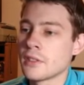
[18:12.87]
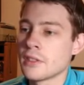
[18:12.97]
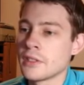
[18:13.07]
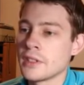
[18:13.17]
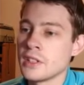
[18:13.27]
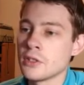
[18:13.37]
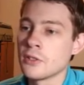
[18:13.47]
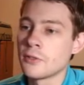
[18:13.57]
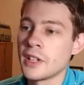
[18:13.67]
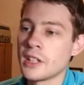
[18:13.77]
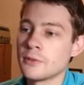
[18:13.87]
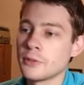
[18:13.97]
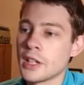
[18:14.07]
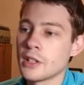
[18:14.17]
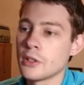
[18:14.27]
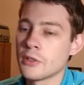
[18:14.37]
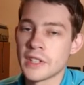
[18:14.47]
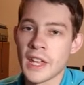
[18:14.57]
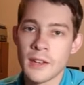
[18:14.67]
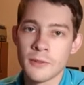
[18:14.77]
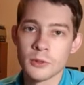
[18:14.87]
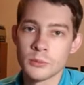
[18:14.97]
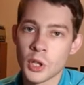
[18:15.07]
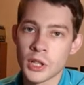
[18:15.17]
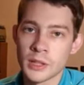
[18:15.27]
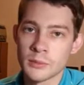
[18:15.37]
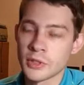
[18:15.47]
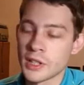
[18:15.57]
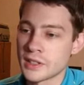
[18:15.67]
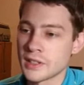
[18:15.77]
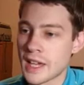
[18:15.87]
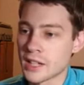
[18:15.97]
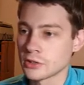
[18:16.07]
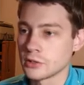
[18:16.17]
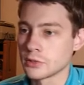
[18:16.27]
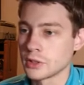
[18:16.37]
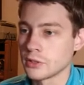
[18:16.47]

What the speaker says: and the new packaging that they're putting out to kind of promote